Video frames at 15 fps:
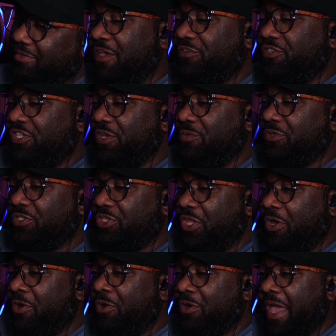If she was
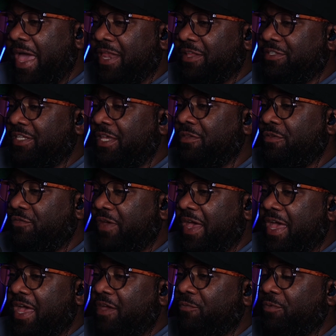3rd out of
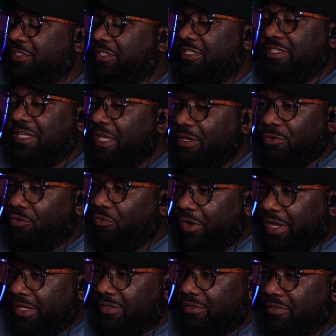75, which is still
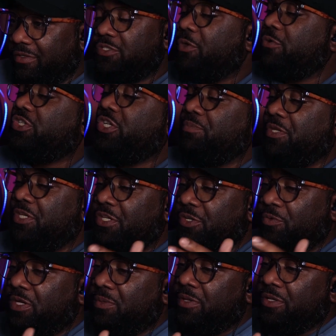great, social
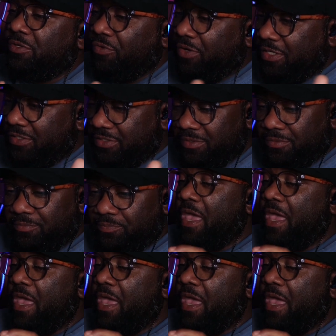media would have been crazy.